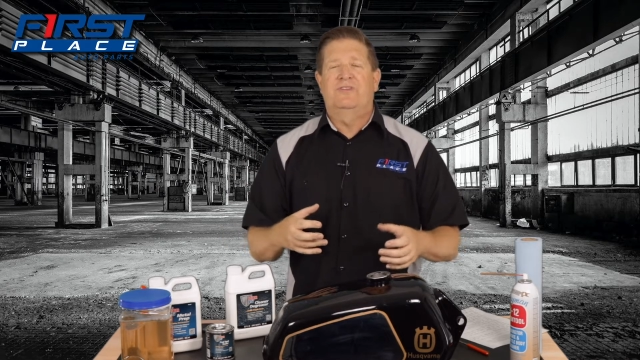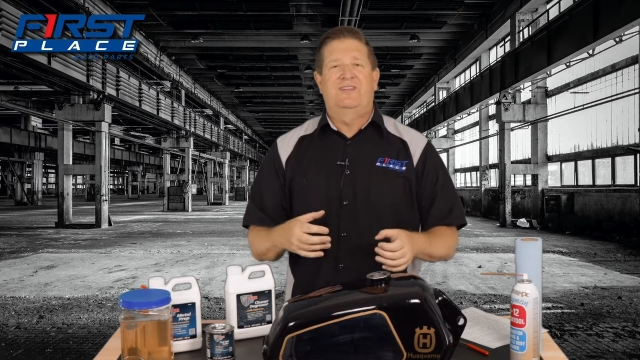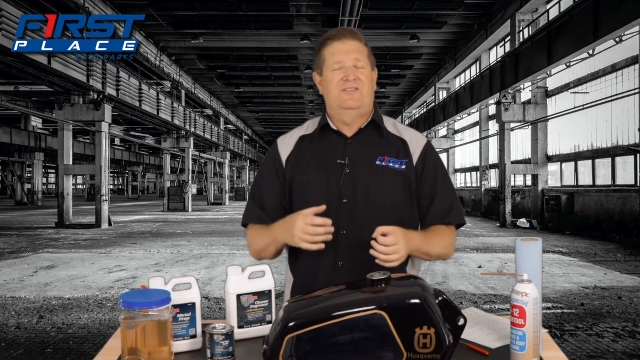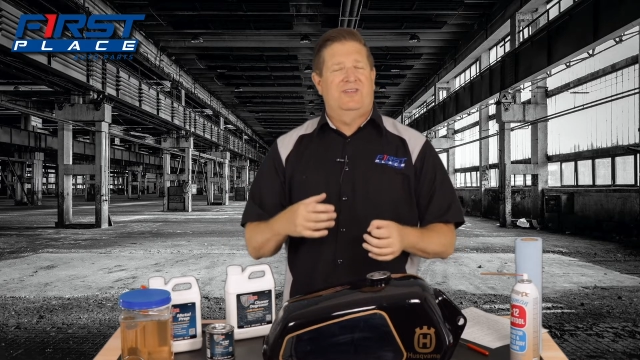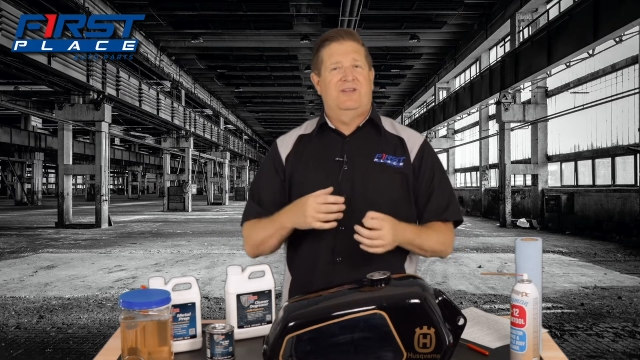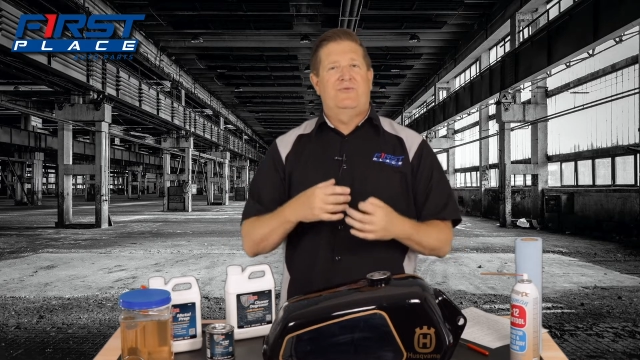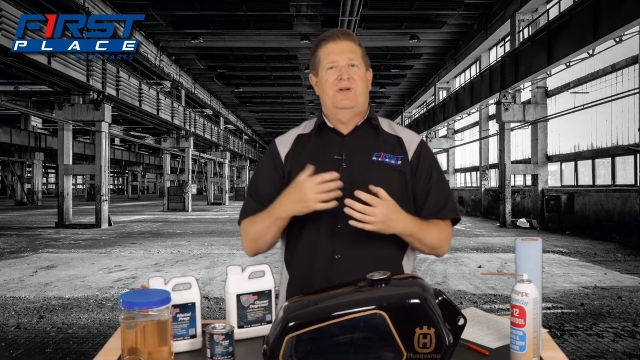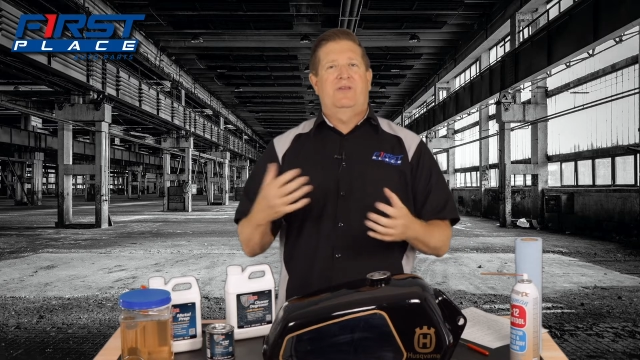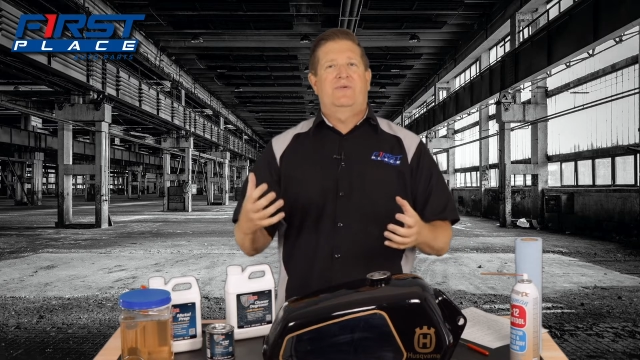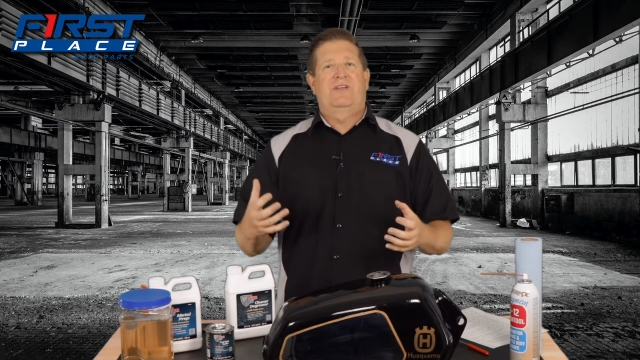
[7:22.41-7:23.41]
It doesn't get rid
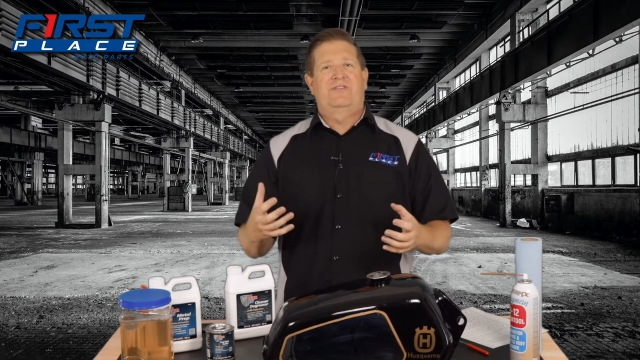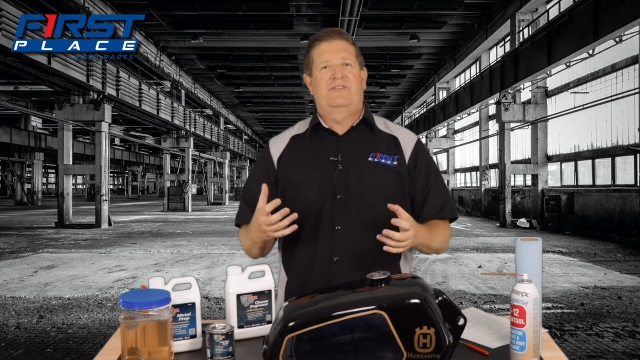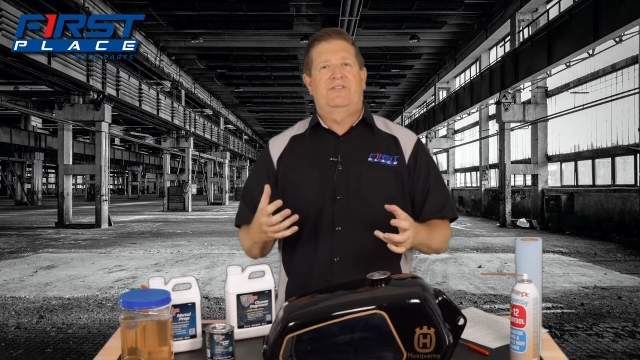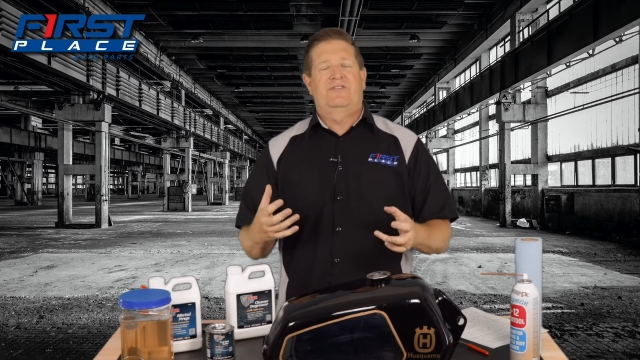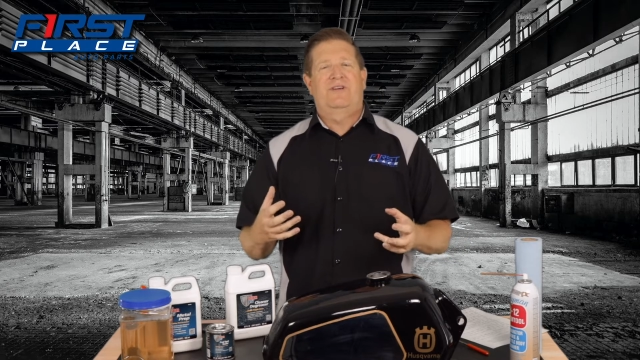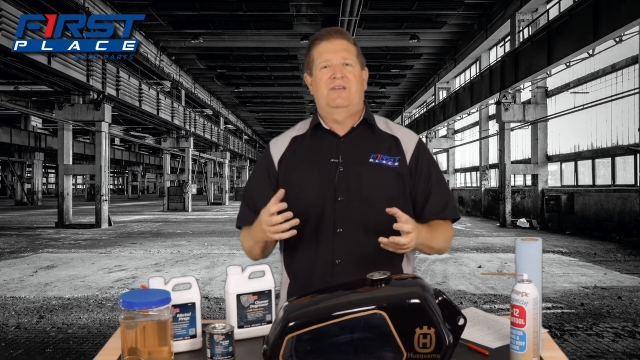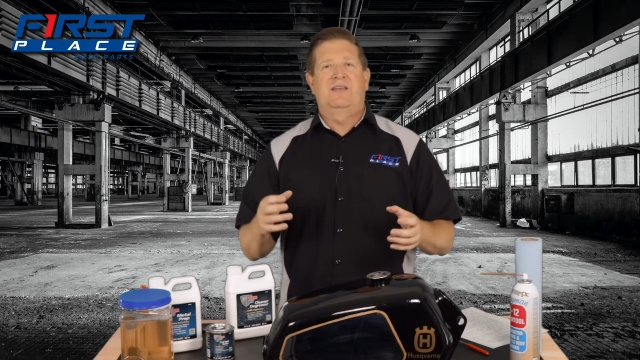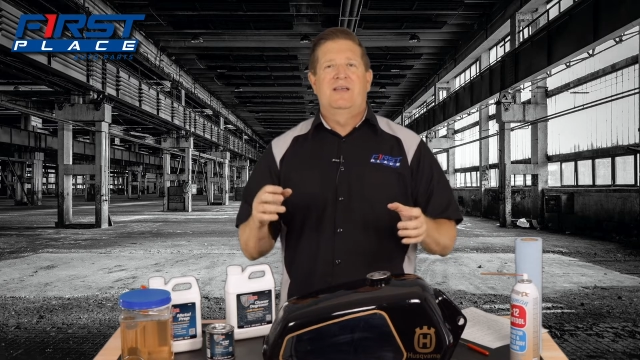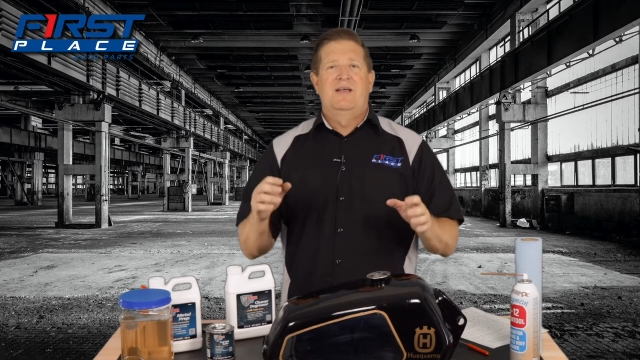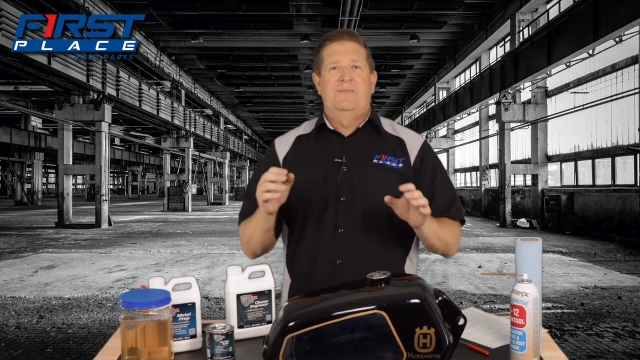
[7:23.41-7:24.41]
of the rust necessarily,
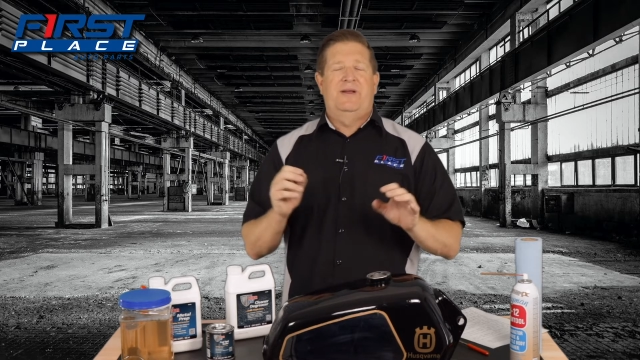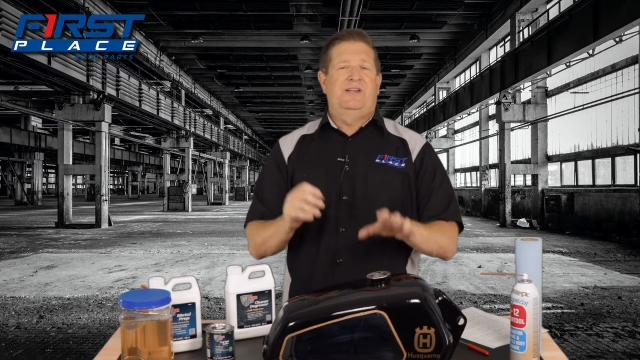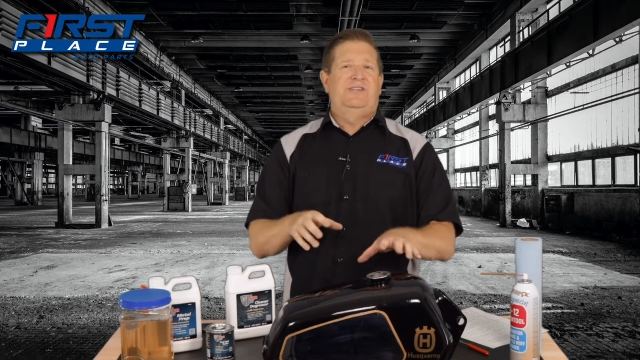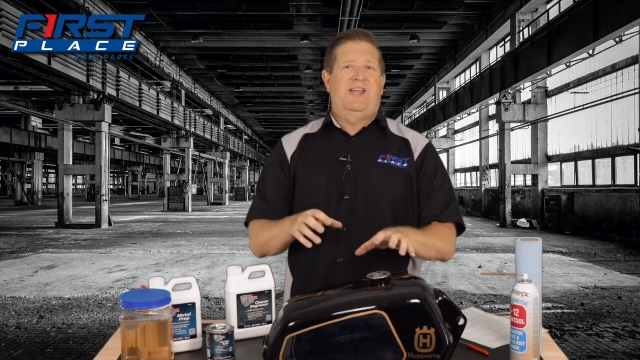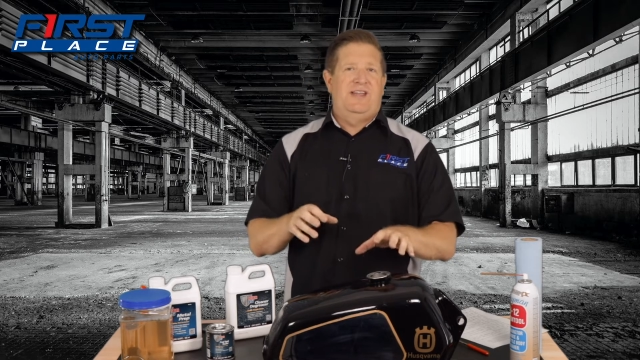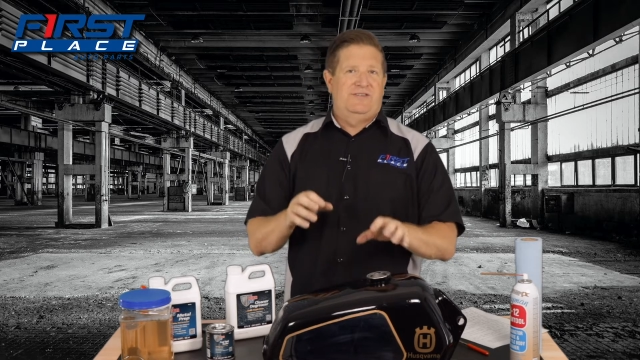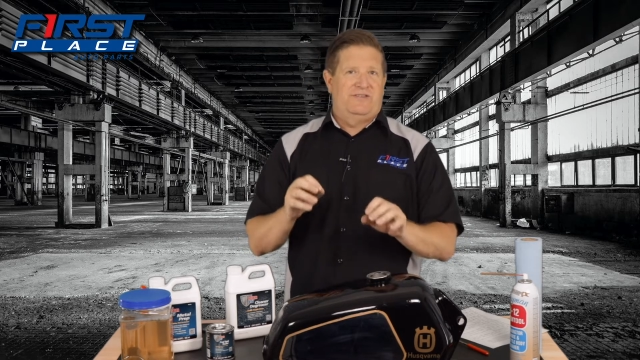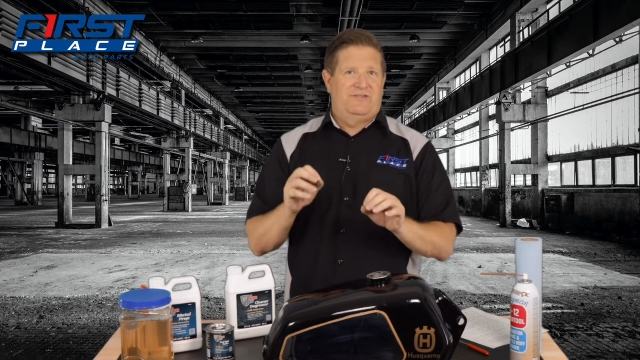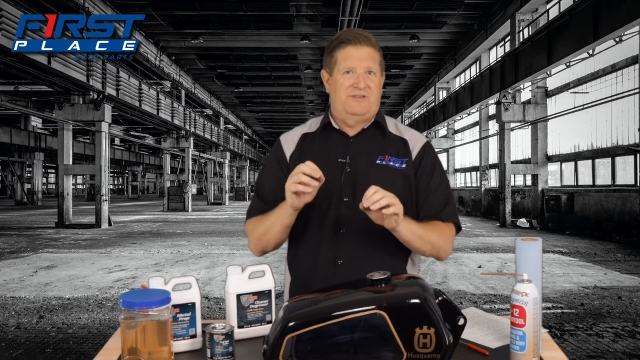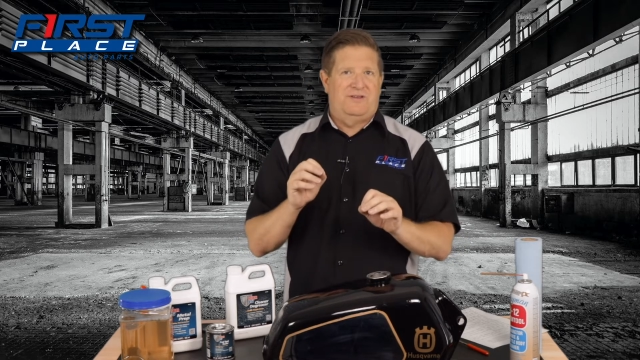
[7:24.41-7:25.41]
but it
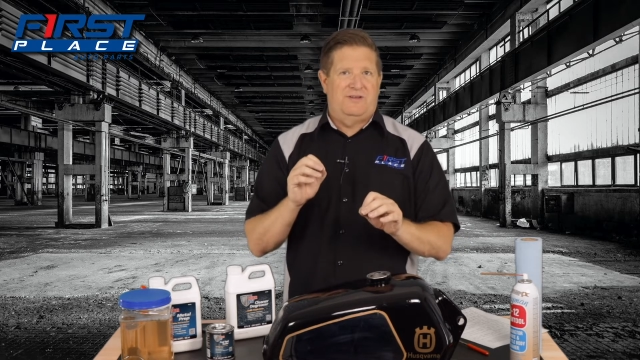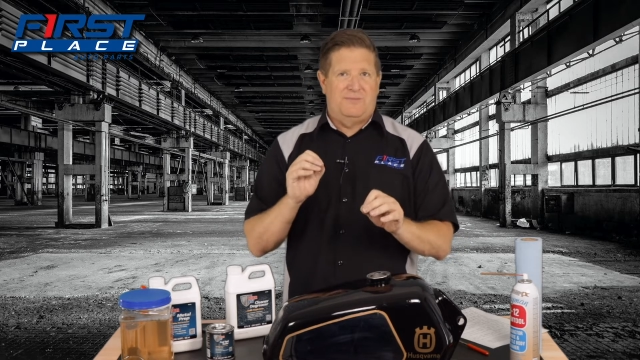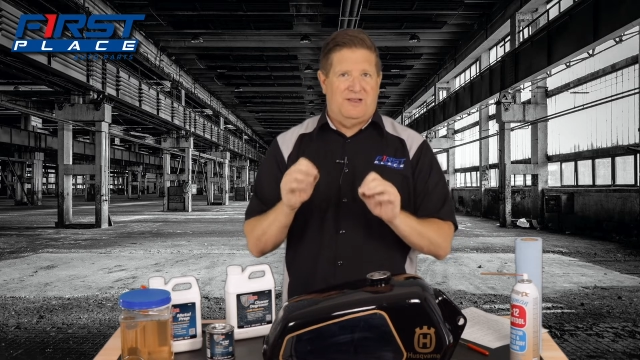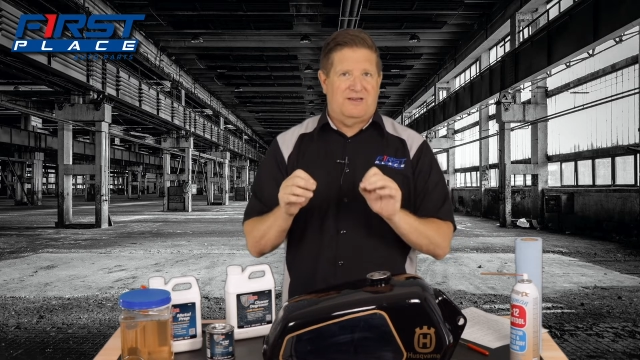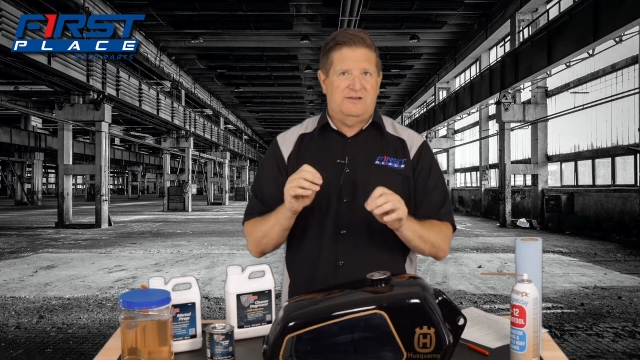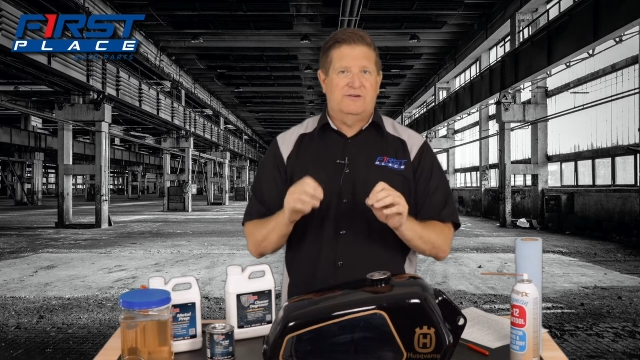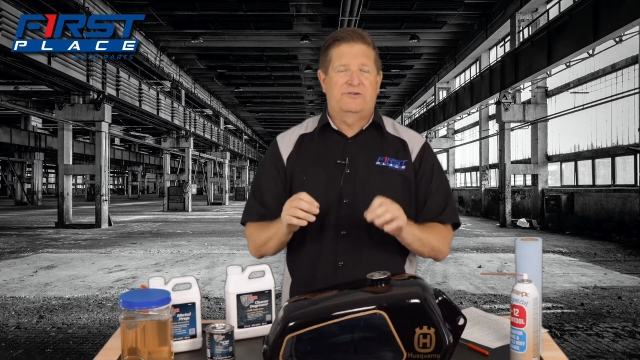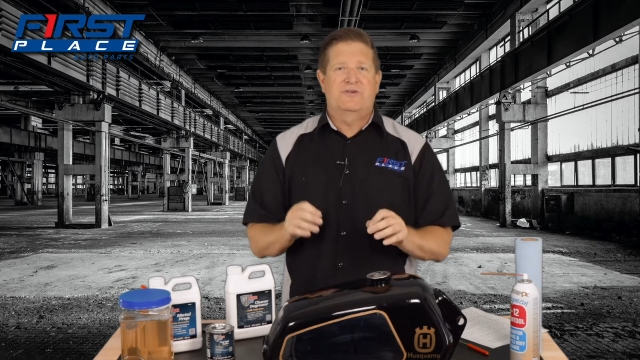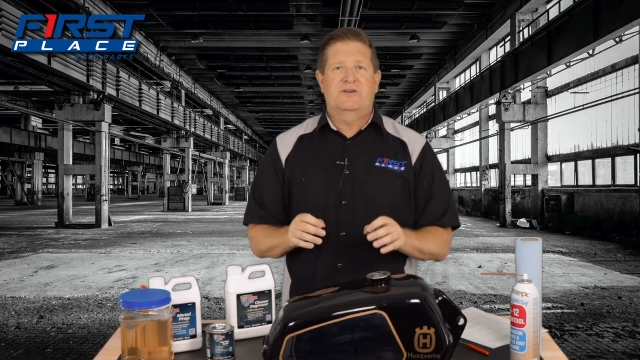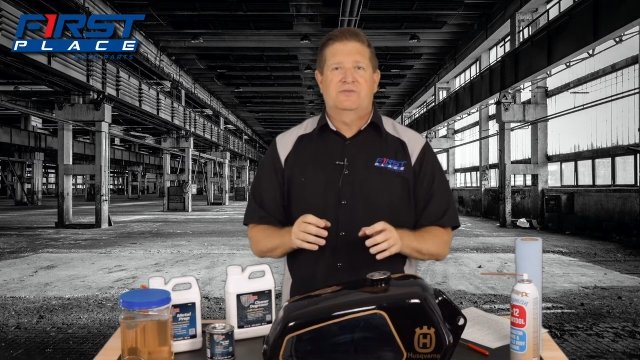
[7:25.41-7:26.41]
changes the molecular
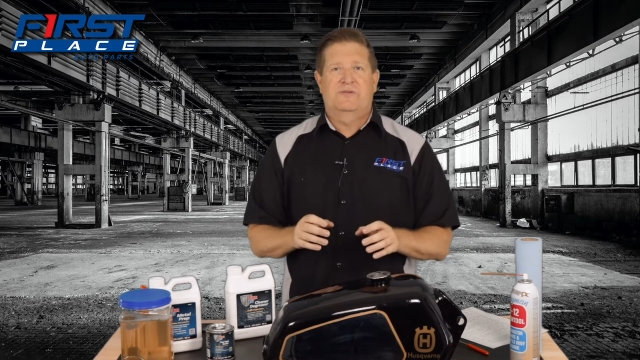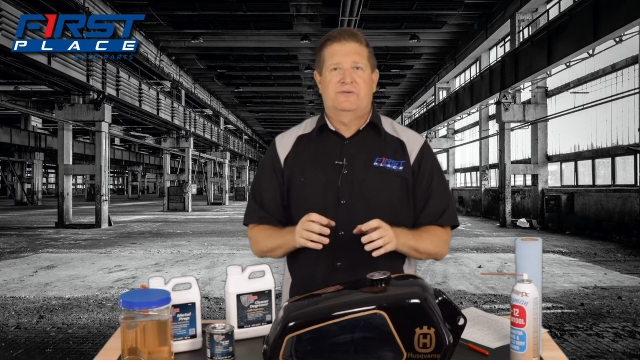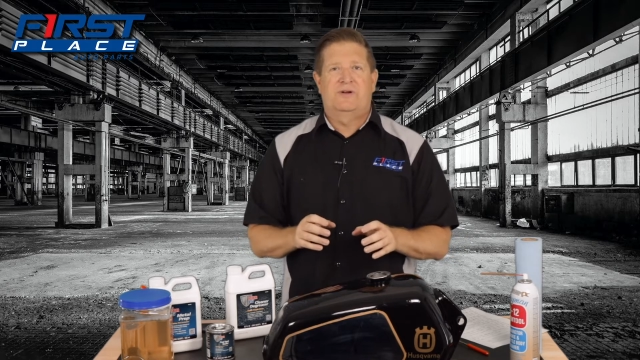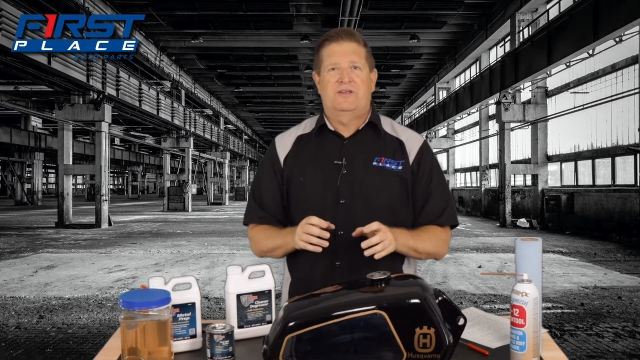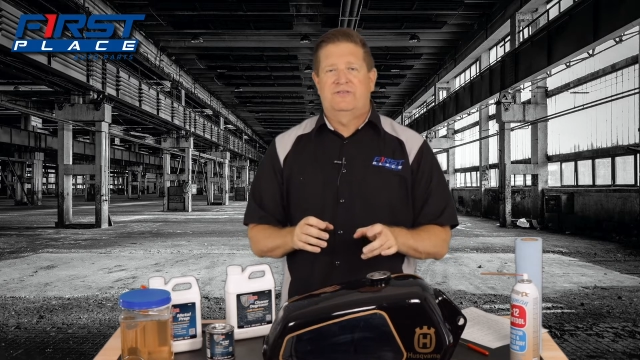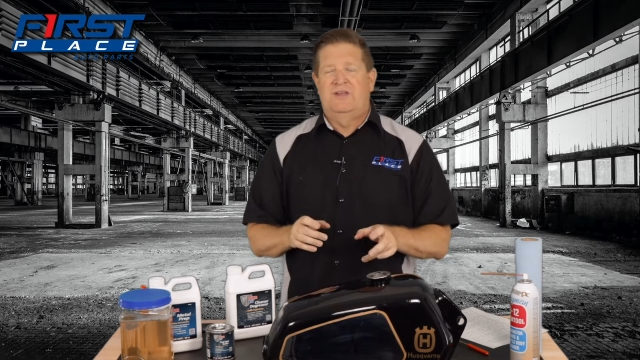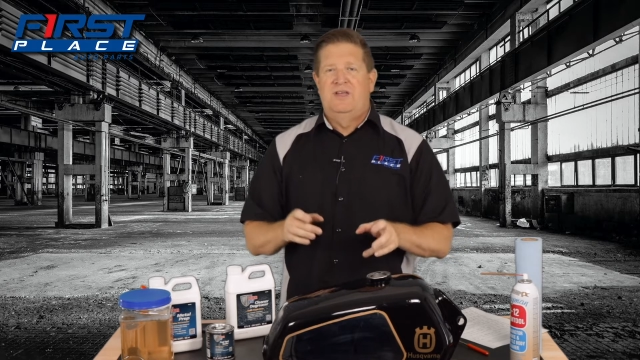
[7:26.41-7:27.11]
structure of the rust.